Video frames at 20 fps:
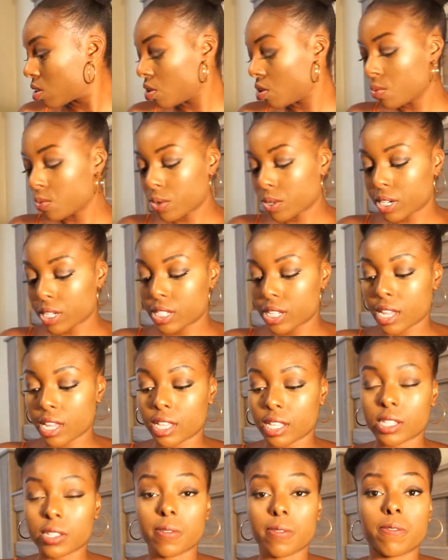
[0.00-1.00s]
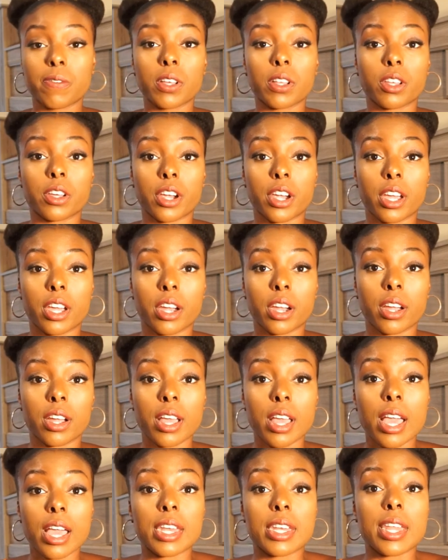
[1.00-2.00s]
you wanna test filler hair.
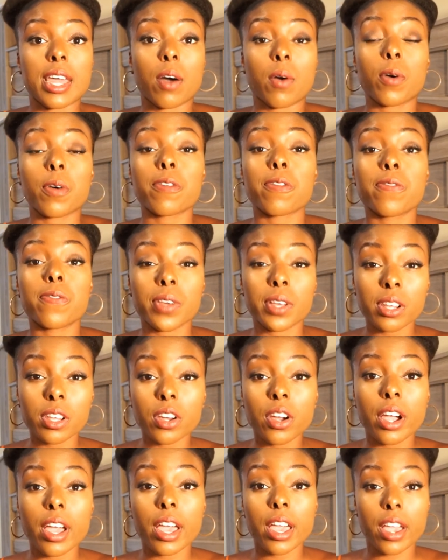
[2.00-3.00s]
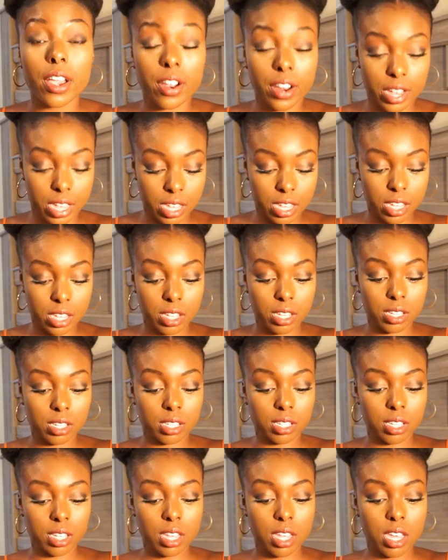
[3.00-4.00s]
Now what filler hair
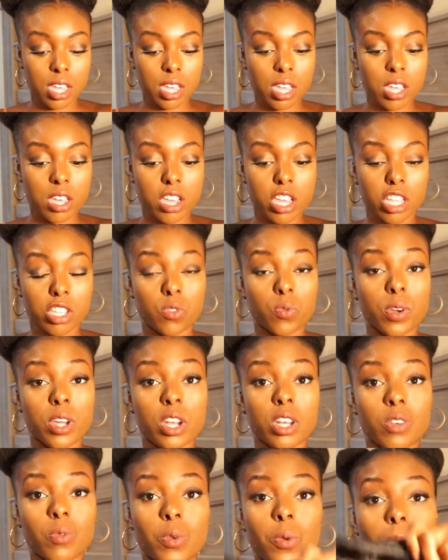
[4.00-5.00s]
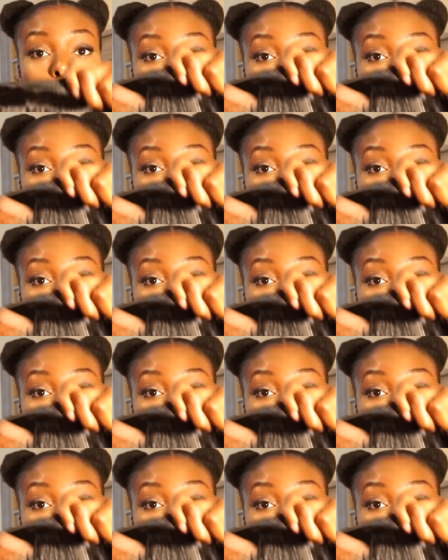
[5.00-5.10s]
is, is when you